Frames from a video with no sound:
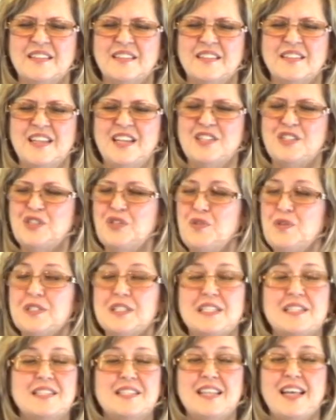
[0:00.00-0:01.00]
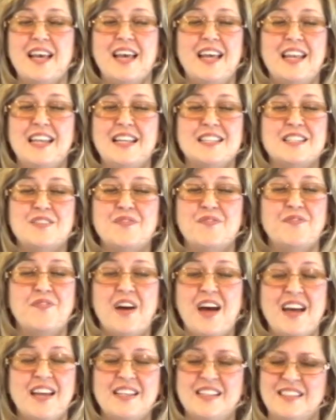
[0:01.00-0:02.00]
As Susan said, it's
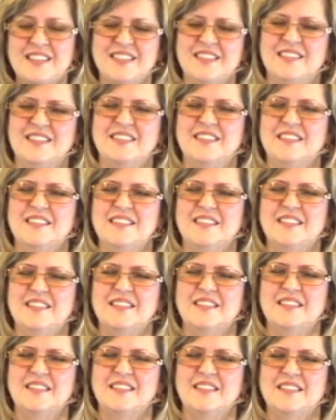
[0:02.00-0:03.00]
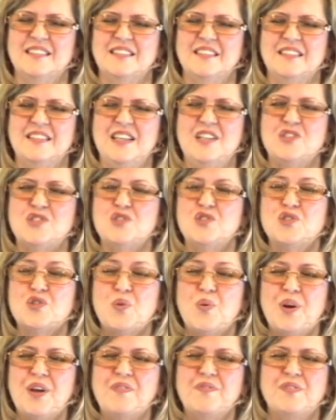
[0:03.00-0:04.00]
fun. It's
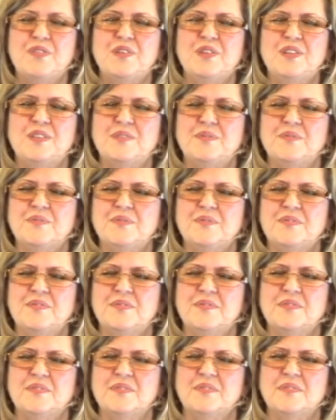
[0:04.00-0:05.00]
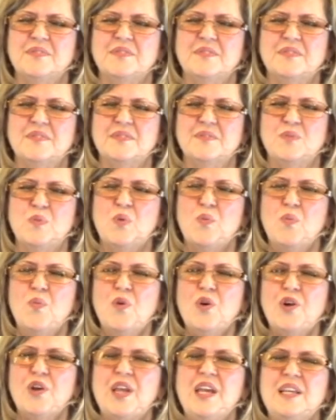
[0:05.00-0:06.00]
joyful. We're
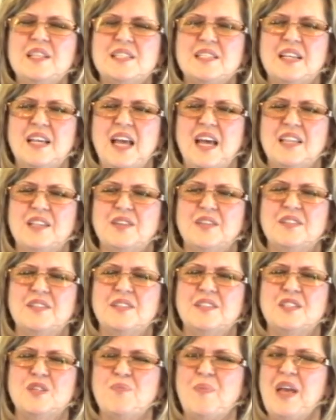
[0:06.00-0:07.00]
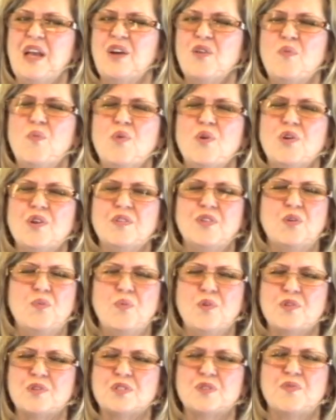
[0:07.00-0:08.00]
working together to make a world that
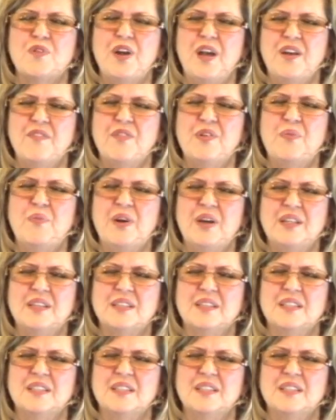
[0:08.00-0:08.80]
works for everyone.